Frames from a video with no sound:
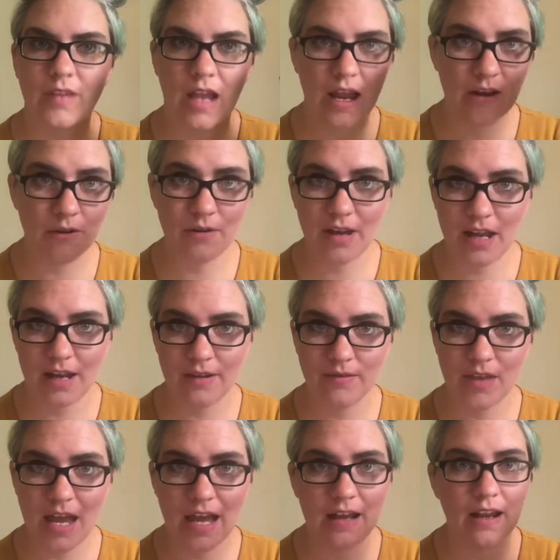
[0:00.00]
I don't
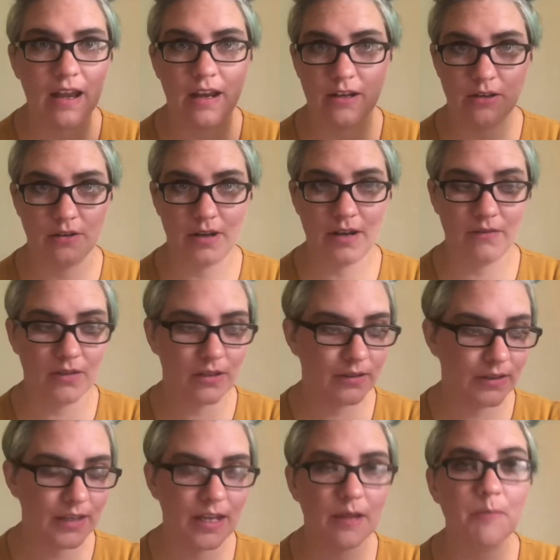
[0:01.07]
have that. I don't have
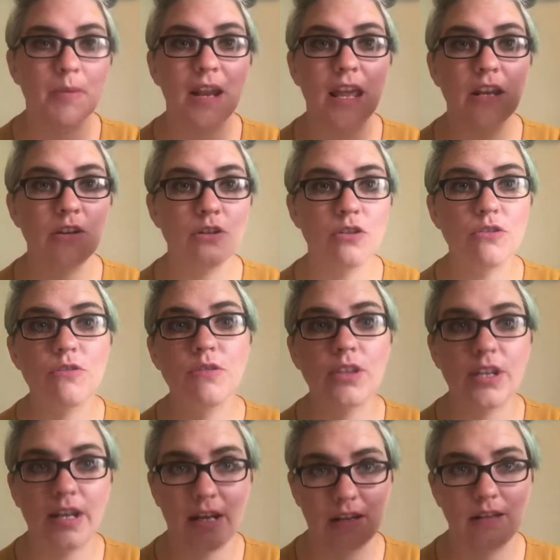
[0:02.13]
another thing, but I knew
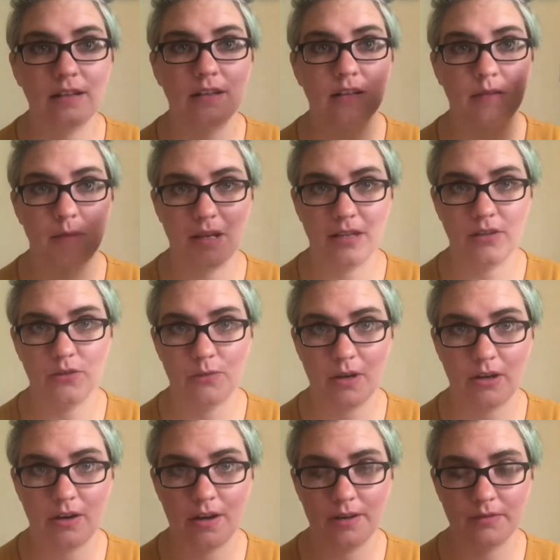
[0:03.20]
that I needed to make the
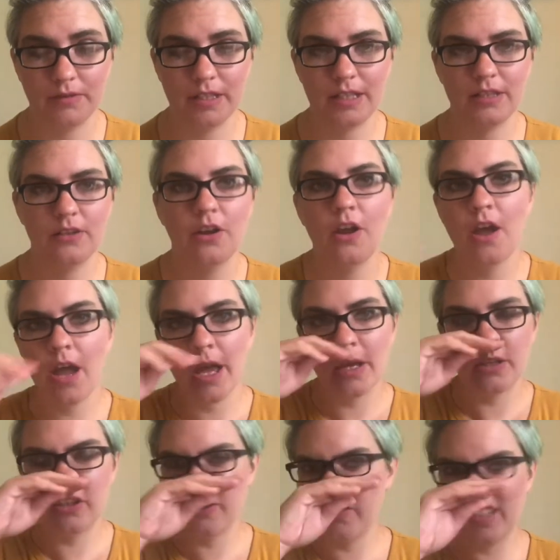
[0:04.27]
sweater out of this.
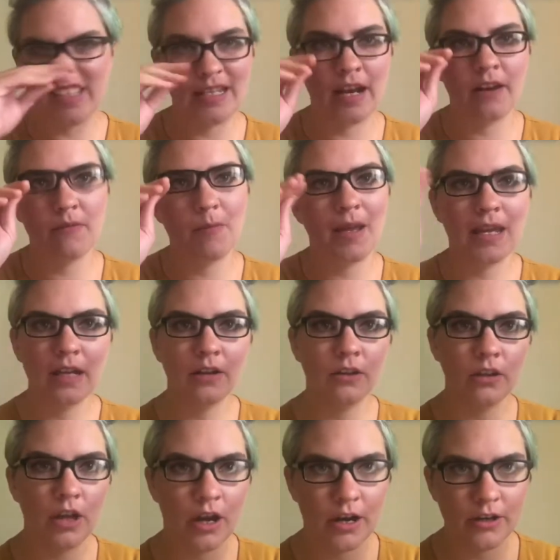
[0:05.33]
So instead of making
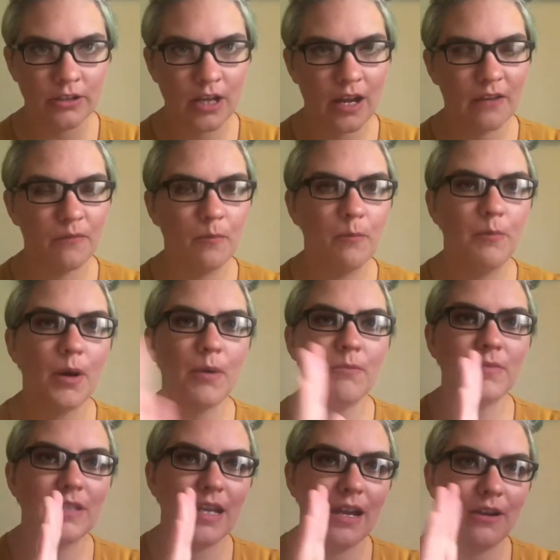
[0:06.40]
a large, I have
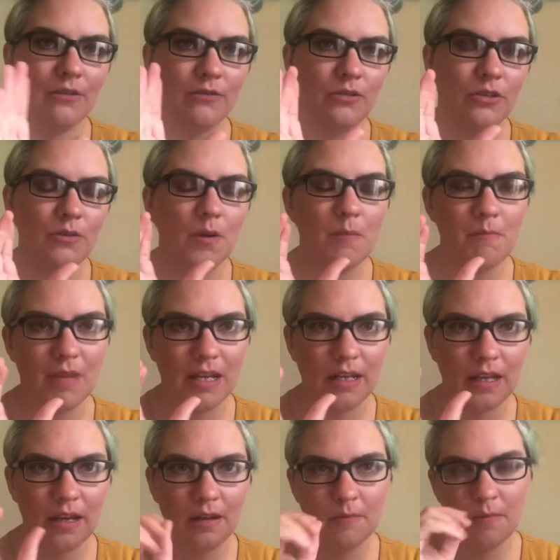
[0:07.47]
bumped down to a
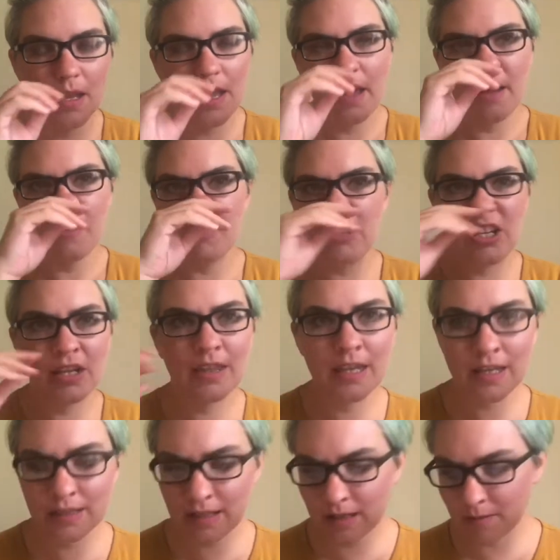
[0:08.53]
medium, which I
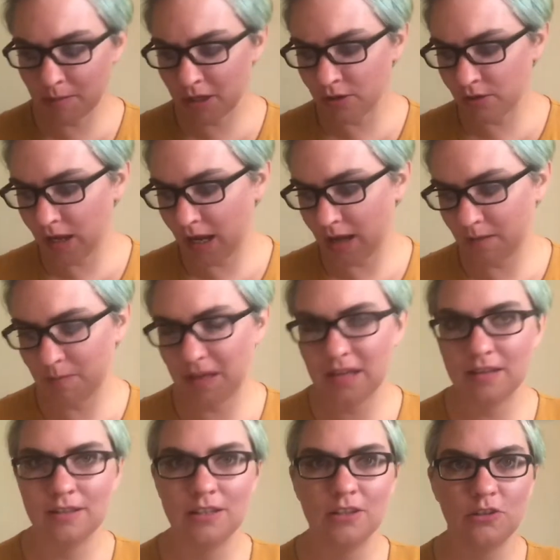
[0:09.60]
think is gonna be okay
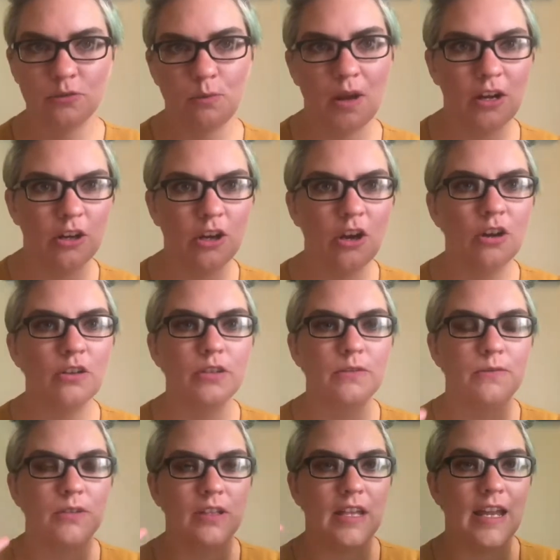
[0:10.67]
because the sweater calls
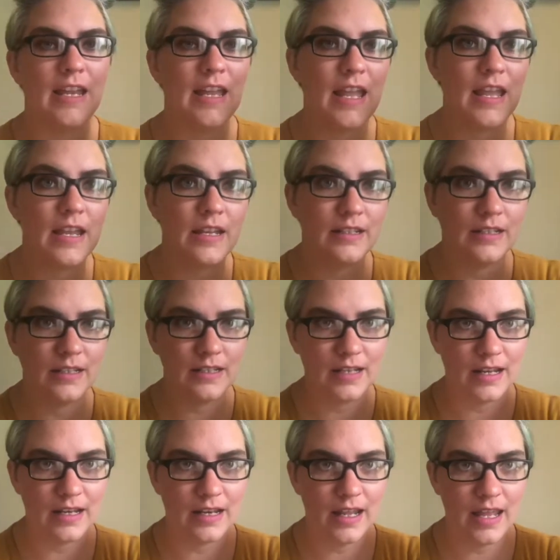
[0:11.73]
for like 8 to
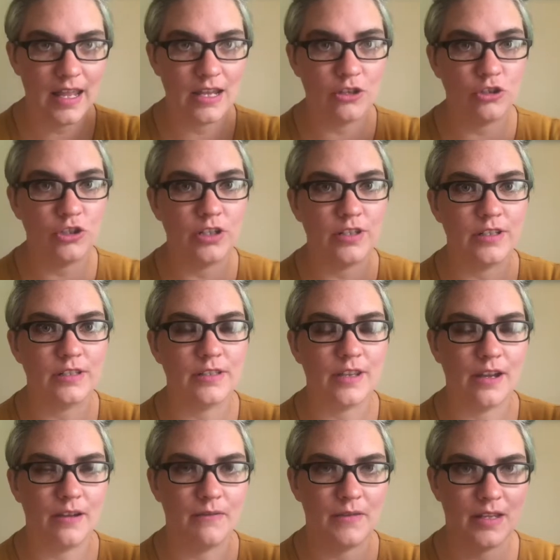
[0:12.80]
10 inches
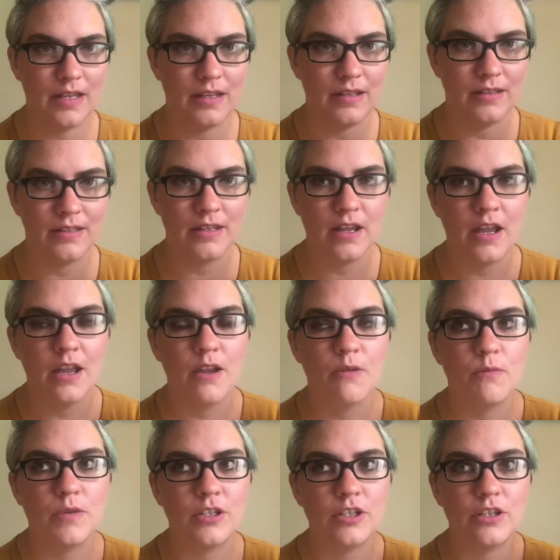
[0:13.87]
of ease,
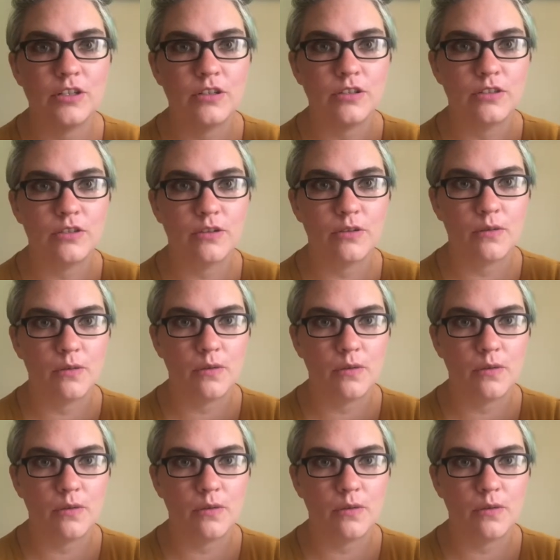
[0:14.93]
which is